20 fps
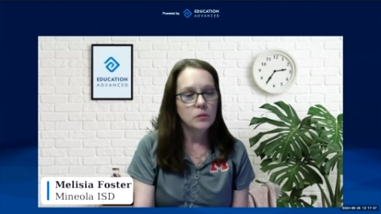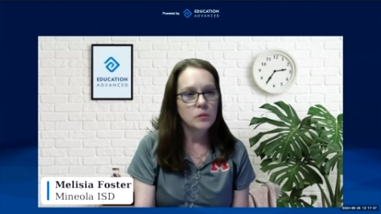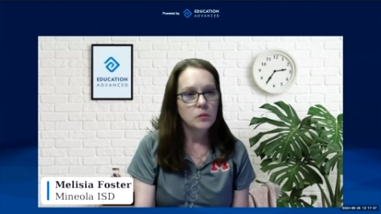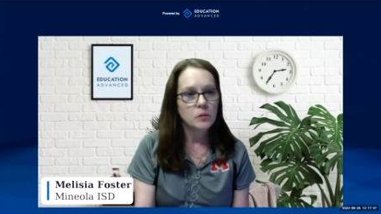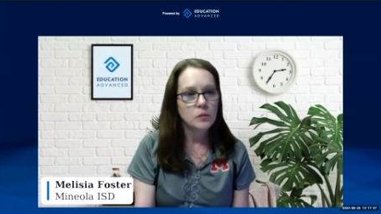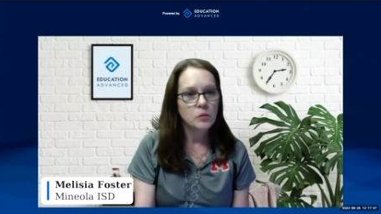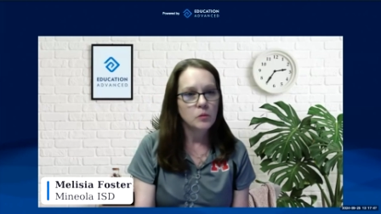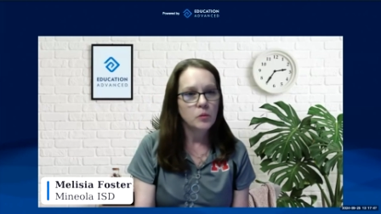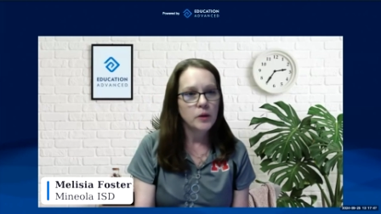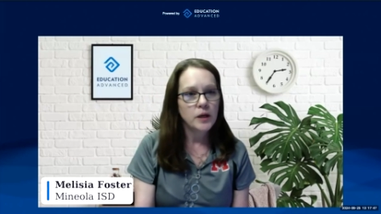
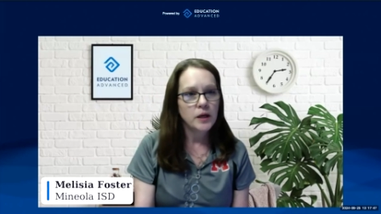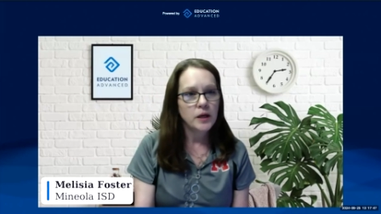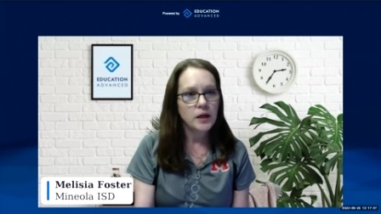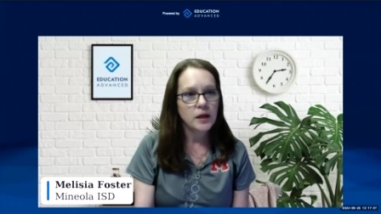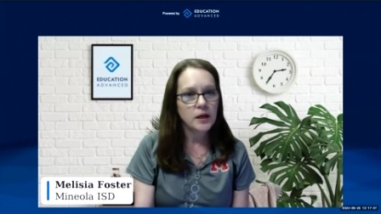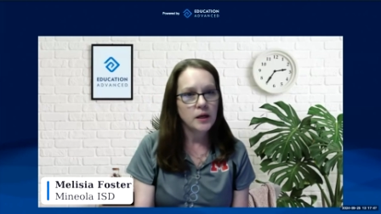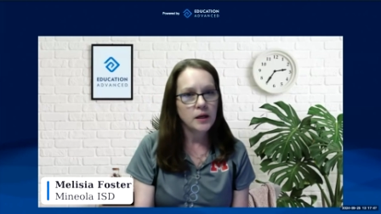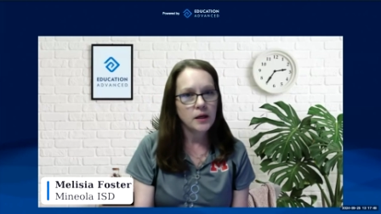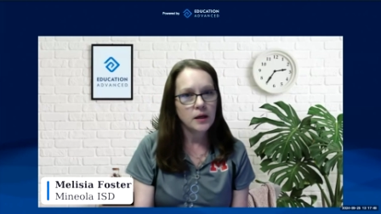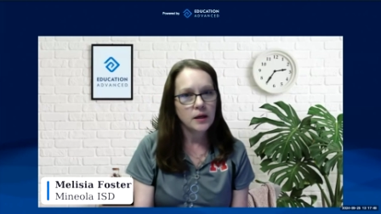
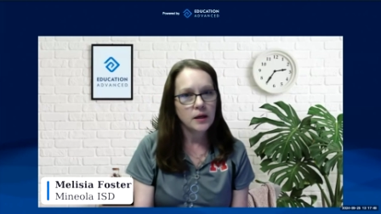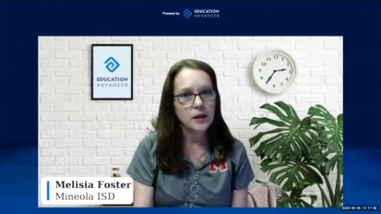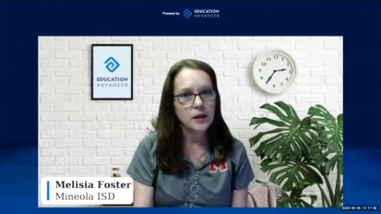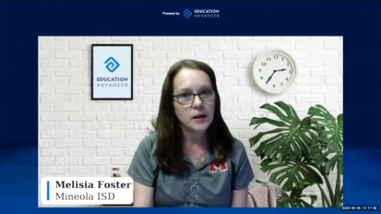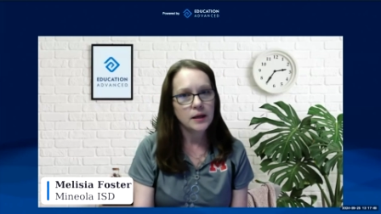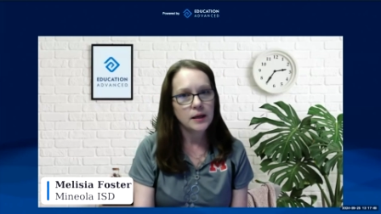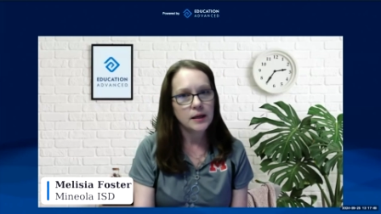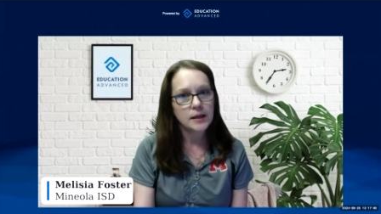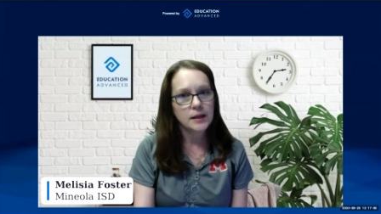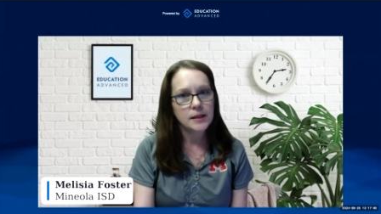we
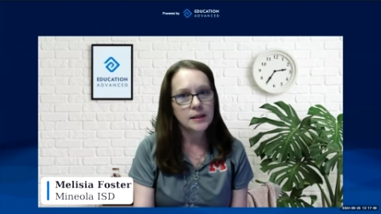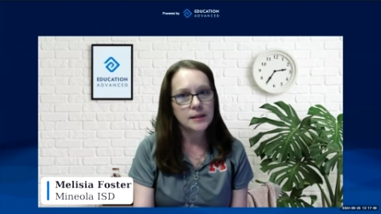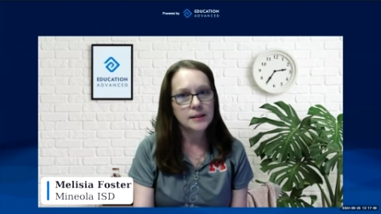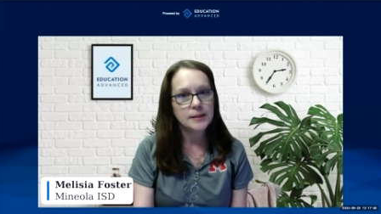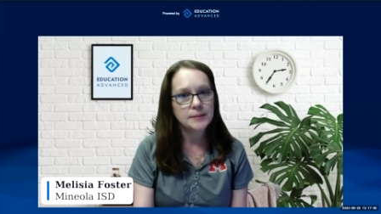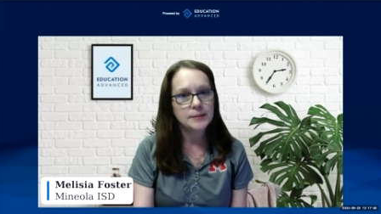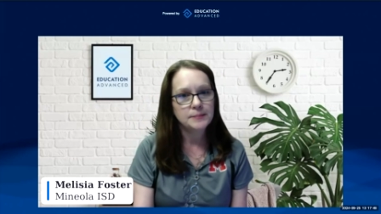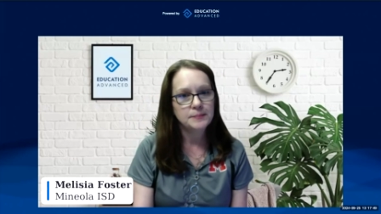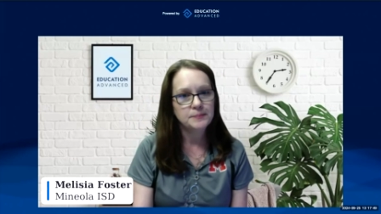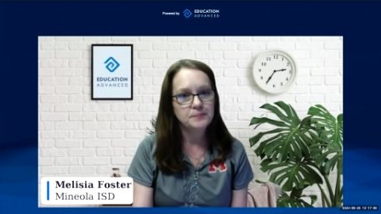
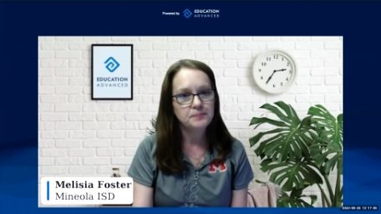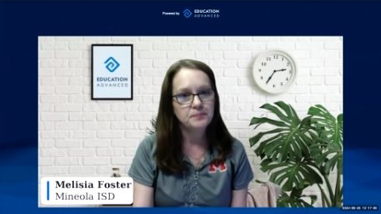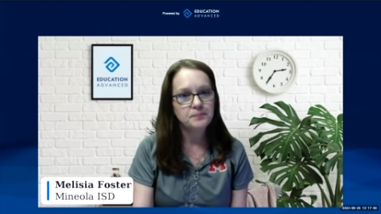um